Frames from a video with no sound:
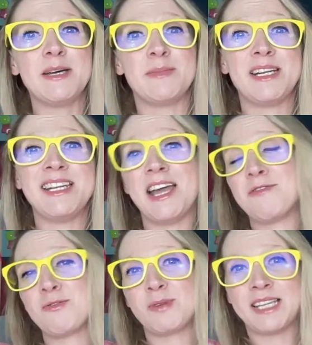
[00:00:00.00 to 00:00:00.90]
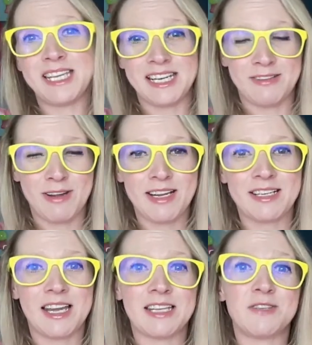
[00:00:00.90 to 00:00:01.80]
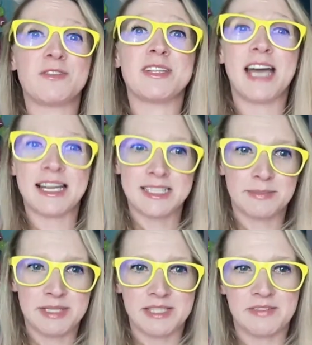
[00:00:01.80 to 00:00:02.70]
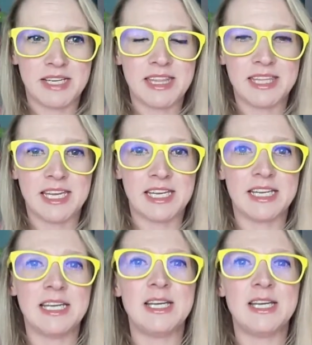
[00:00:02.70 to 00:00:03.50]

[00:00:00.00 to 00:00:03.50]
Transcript: but never really getting recognized for that specific thing.